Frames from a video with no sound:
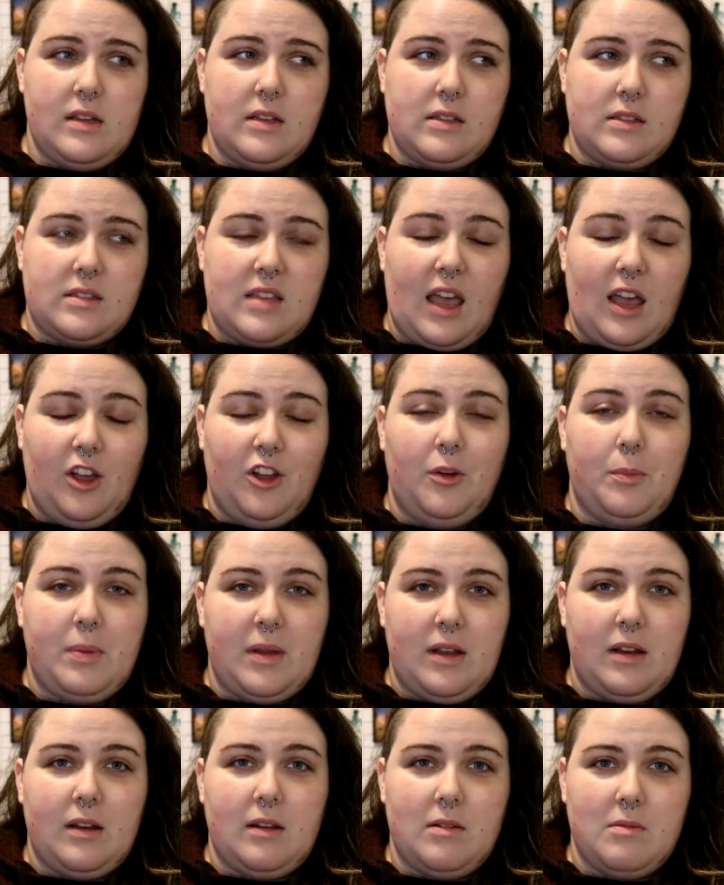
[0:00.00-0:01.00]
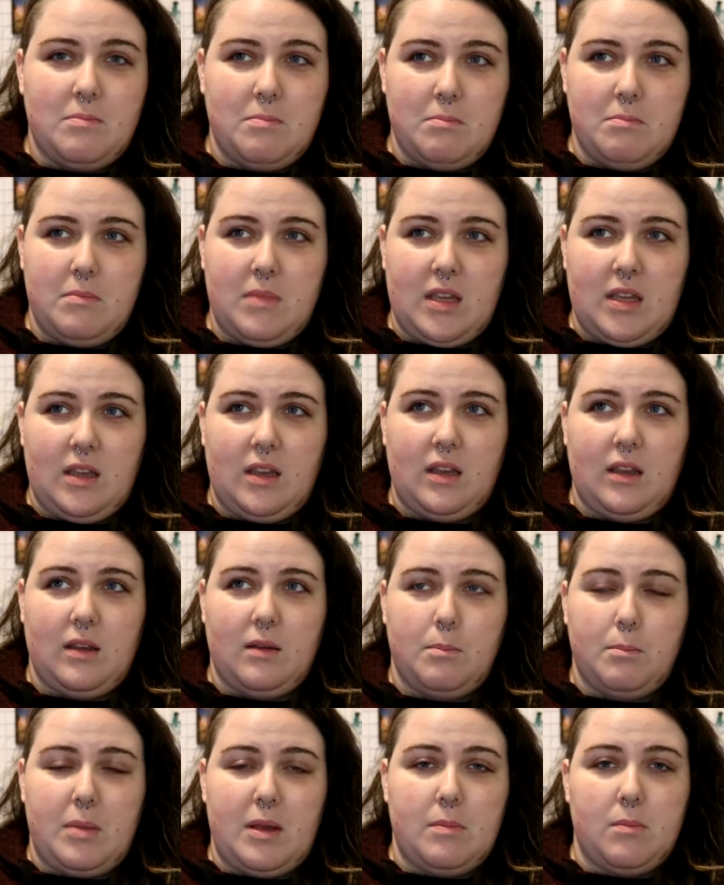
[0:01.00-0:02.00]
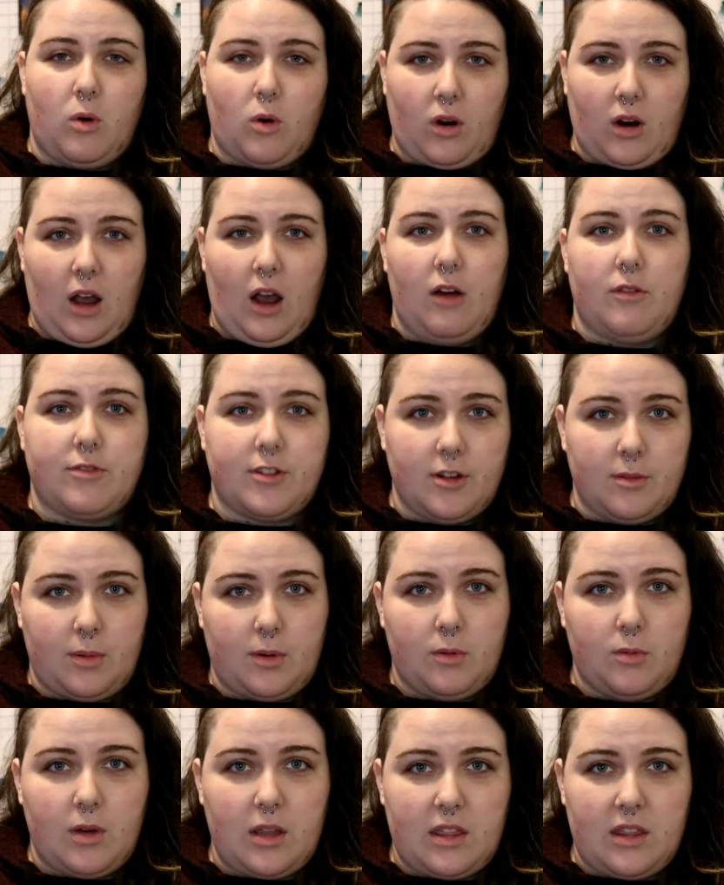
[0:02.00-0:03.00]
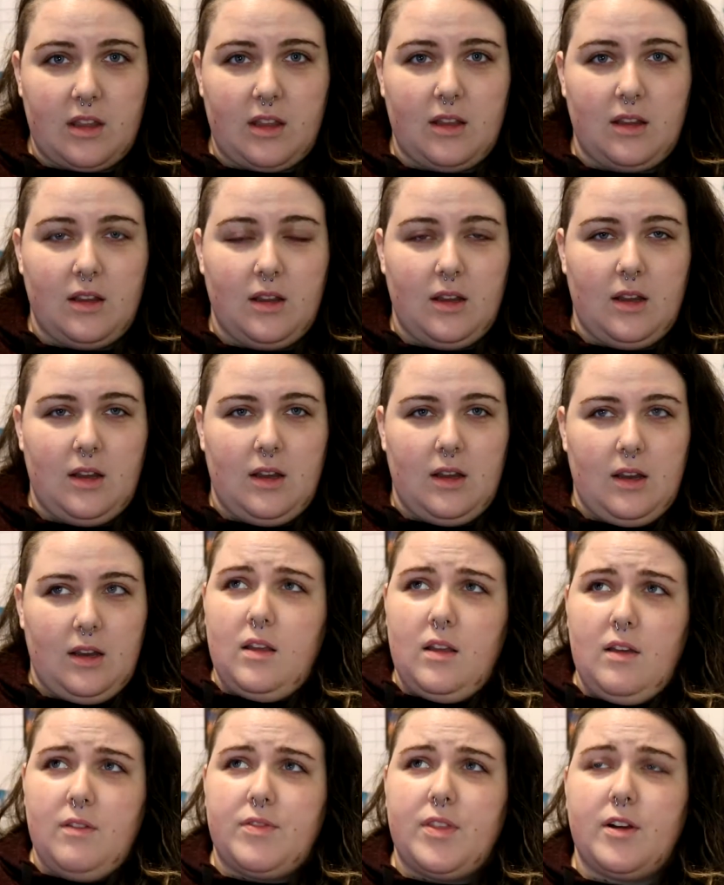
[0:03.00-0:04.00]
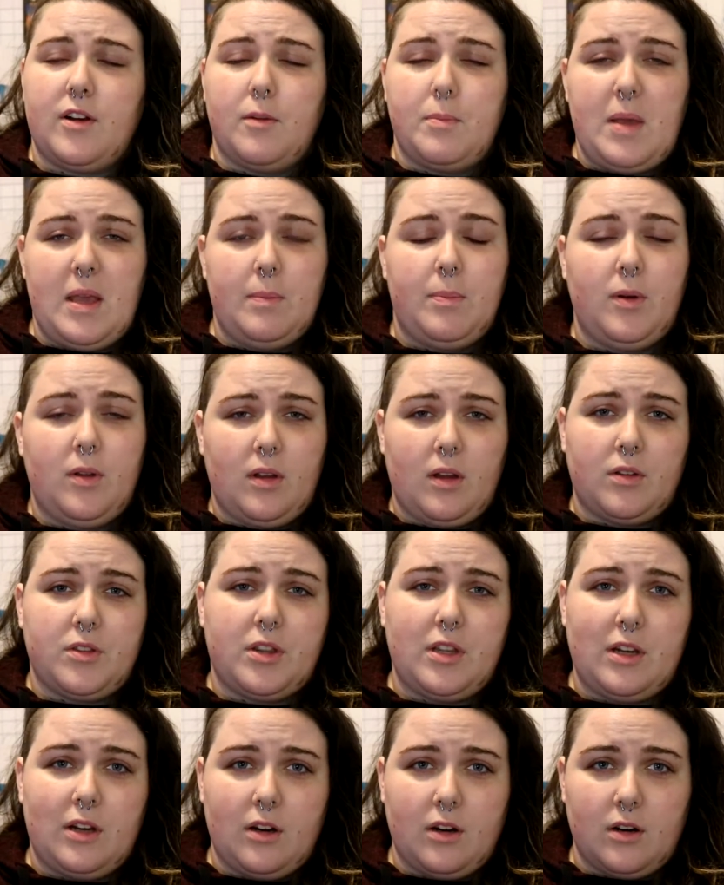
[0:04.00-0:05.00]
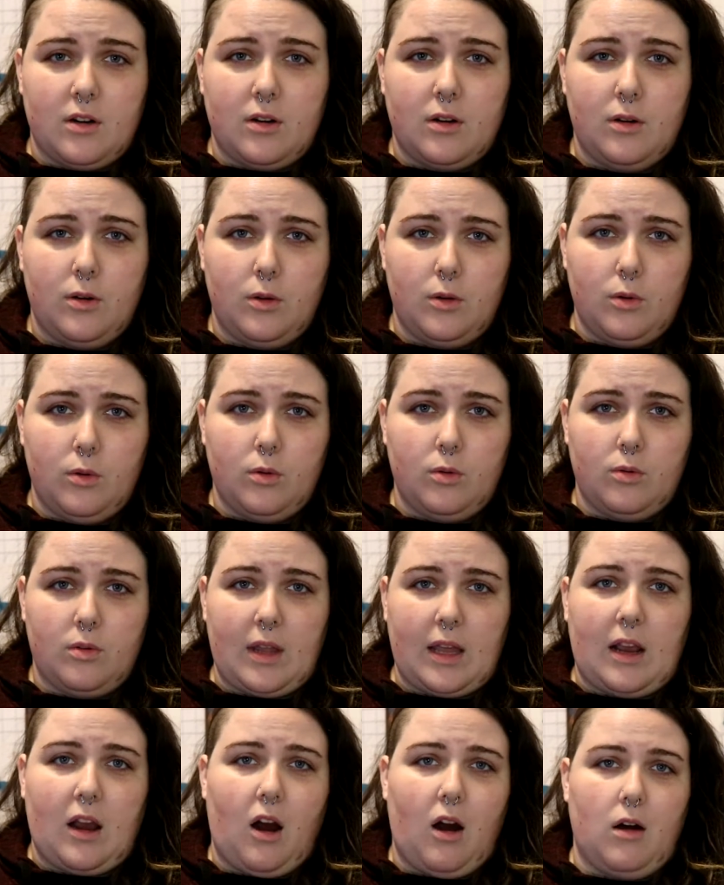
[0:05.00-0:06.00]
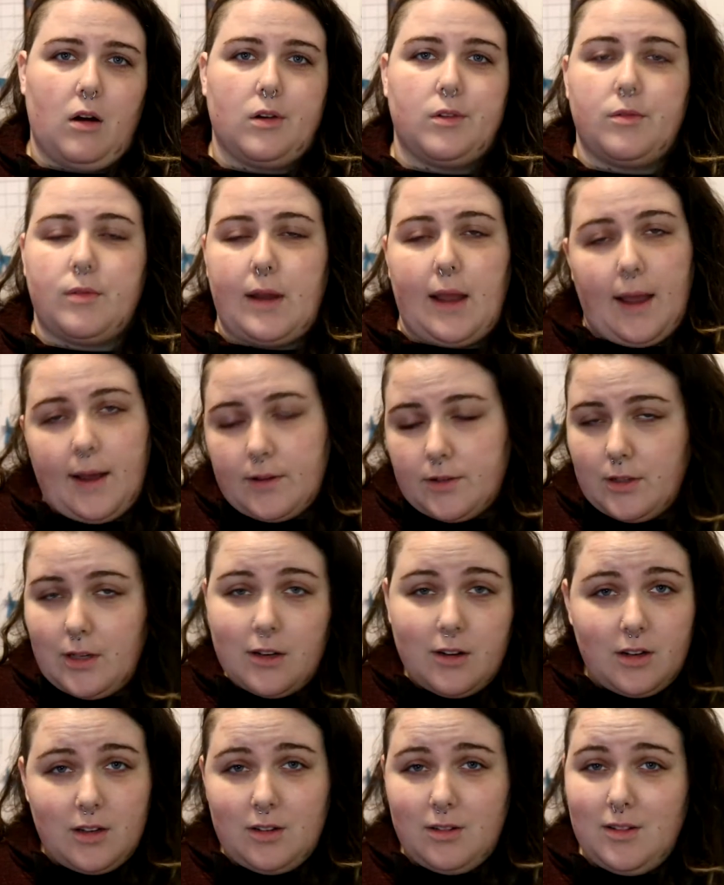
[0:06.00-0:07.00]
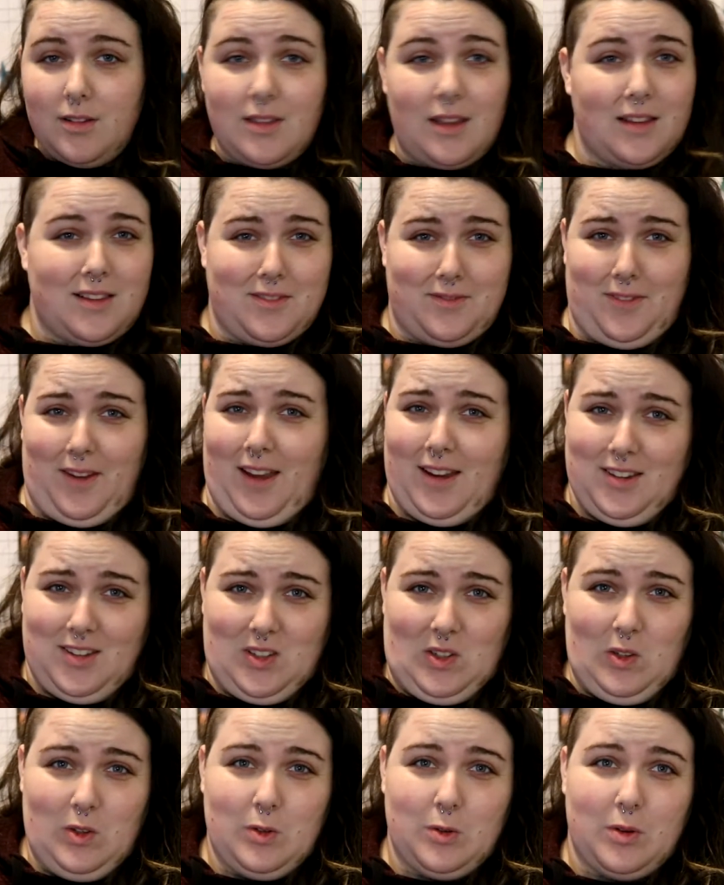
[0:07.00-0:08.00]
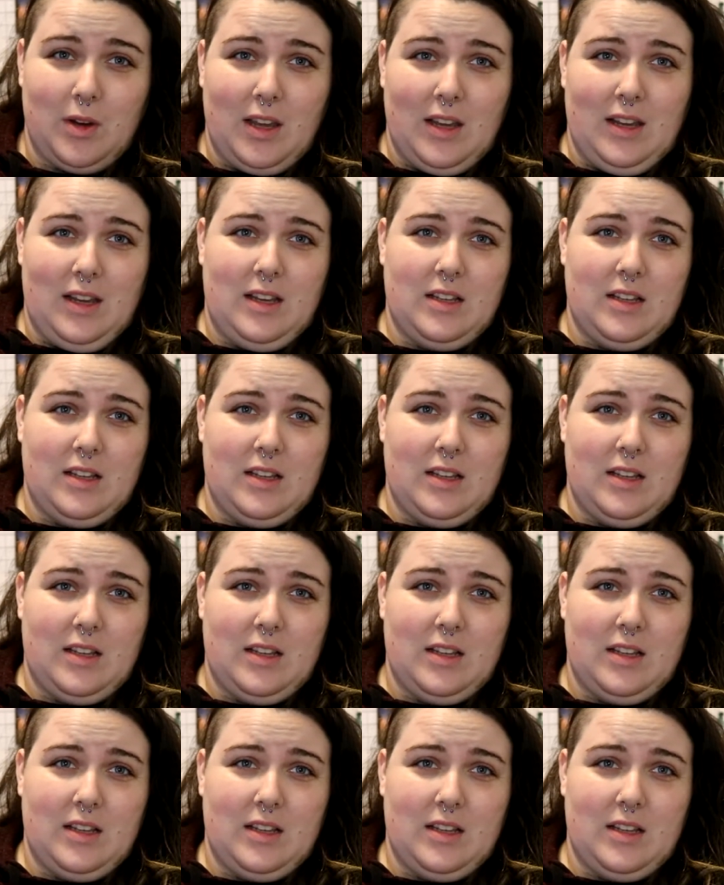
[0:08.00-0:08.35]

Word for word: is helping me be more comfortable with it if there are people out there who like aren't reactionary to it, that's fine too,